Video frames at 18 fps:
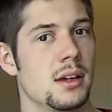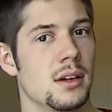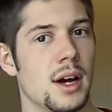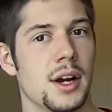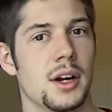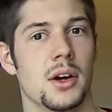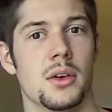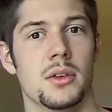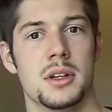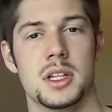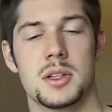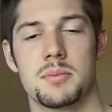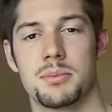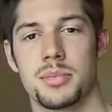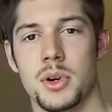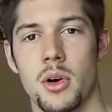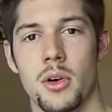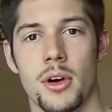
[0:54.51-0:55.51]
I know these
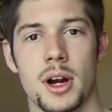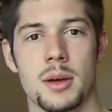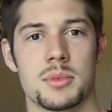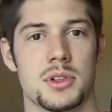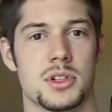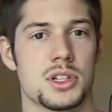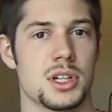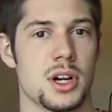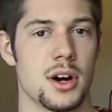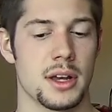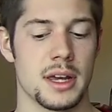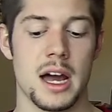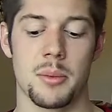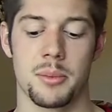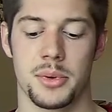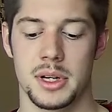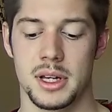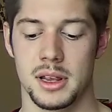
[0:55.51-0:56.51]
programs are starting
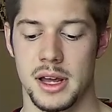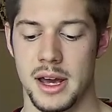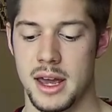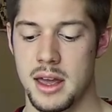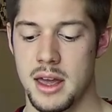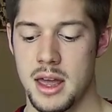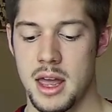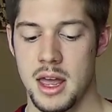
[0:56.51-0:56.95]
out pretty light,